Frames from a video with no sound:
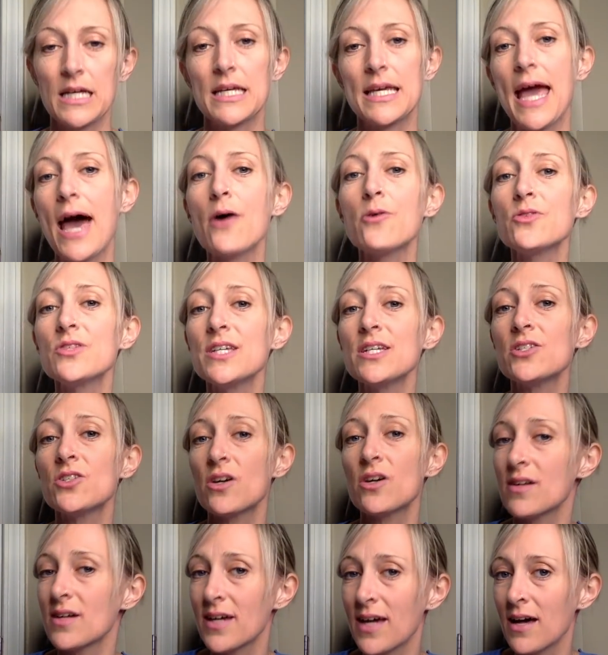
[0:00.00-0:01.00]
County
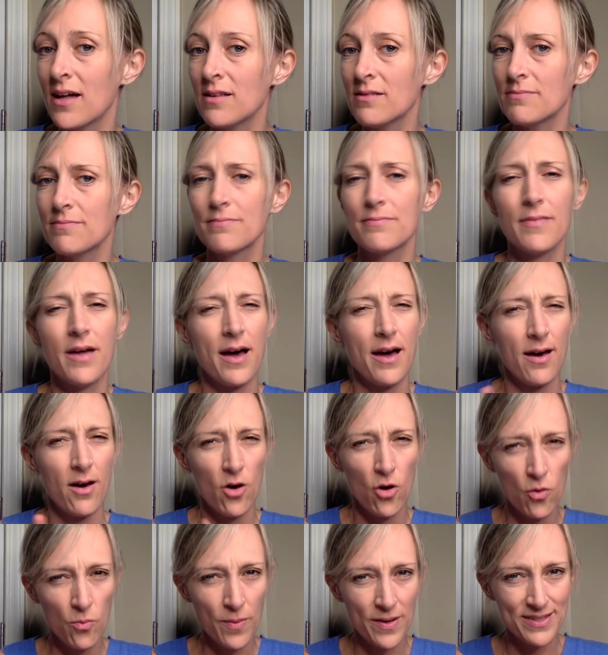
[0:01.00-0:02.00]
Donegal,
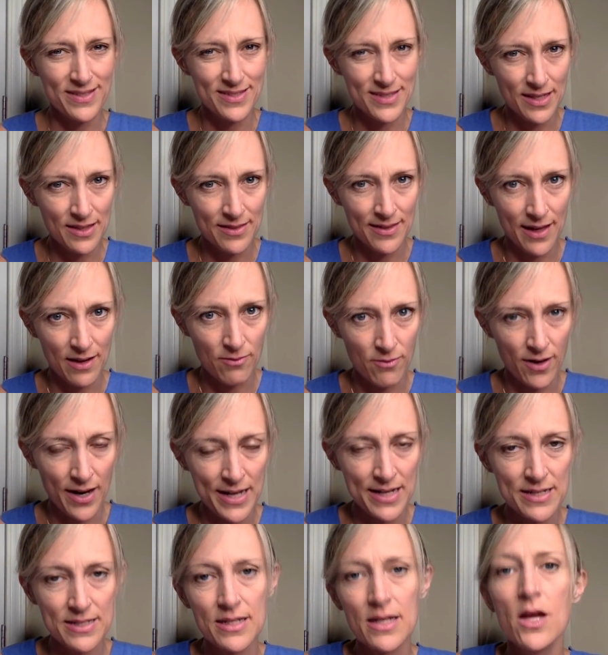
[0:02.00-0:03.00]
hope I said that
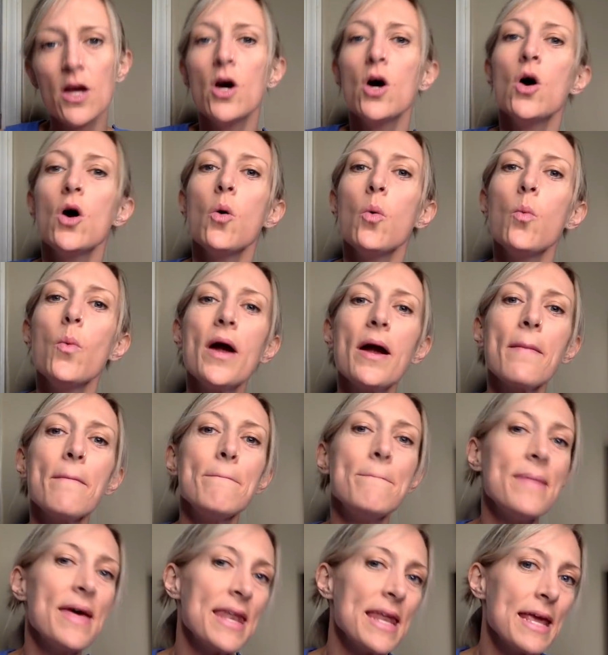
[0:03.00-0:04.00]
right, where
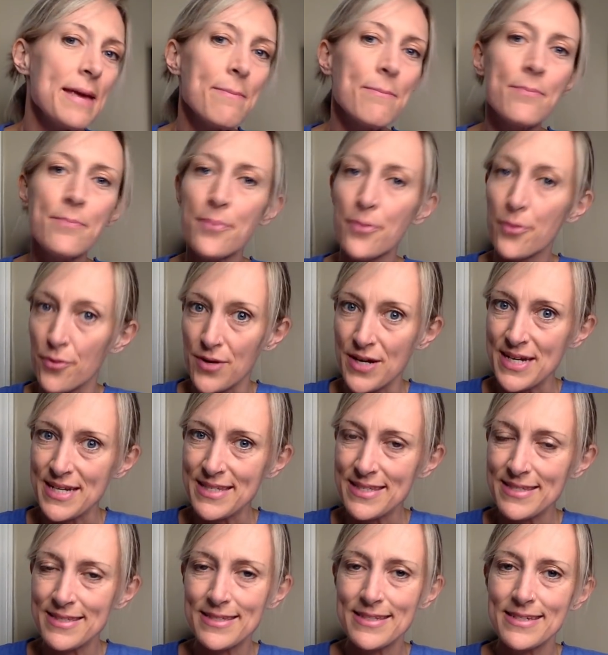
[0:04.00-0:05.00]
many
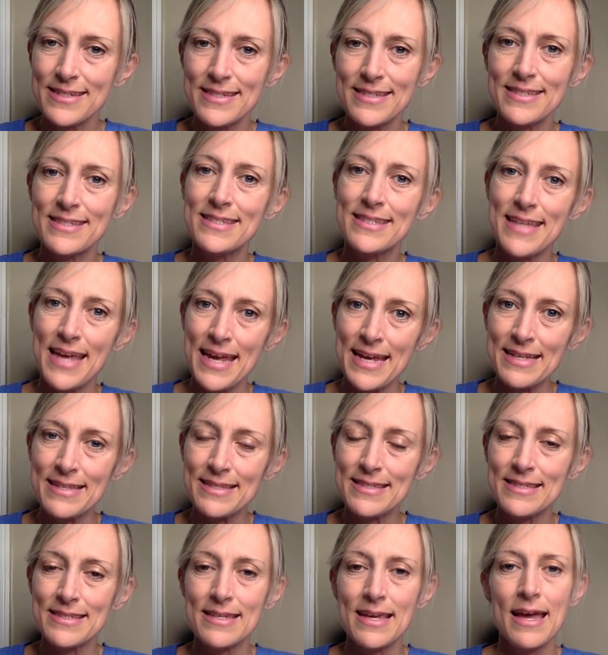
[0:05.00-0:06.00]
priests
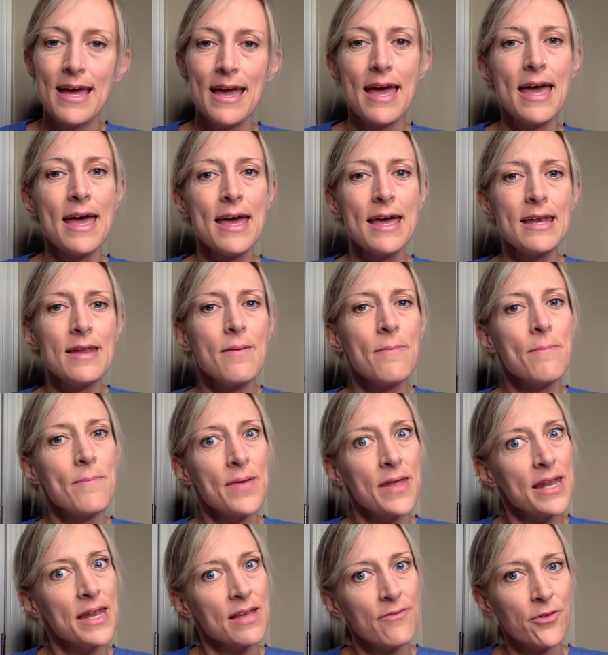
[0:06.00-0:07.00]
saints, and
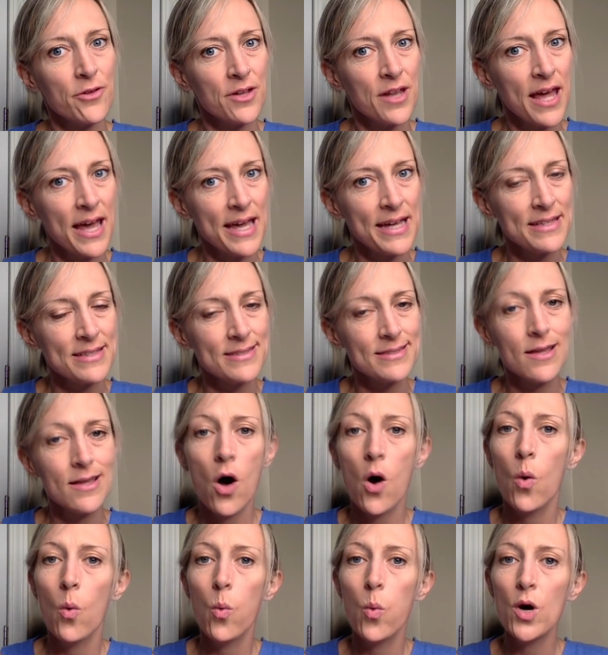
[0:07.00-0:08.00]
medieval knights
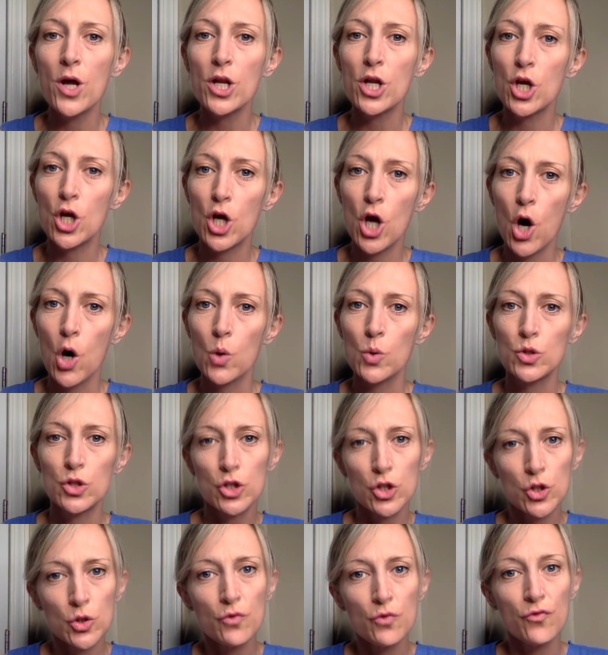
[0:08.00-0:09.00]
would go
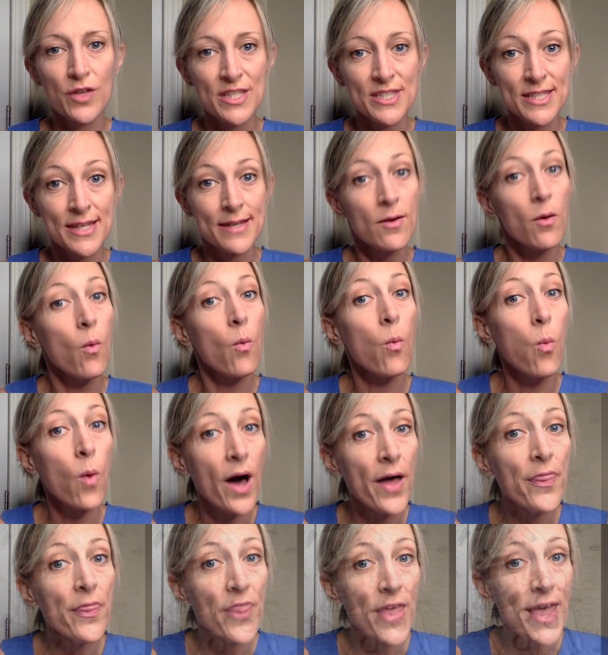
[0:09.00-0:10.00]
to visit
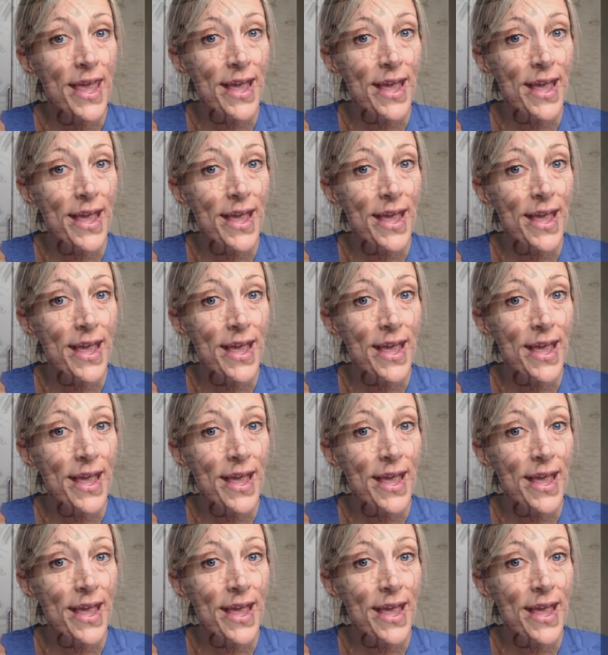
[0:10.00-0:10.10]
what they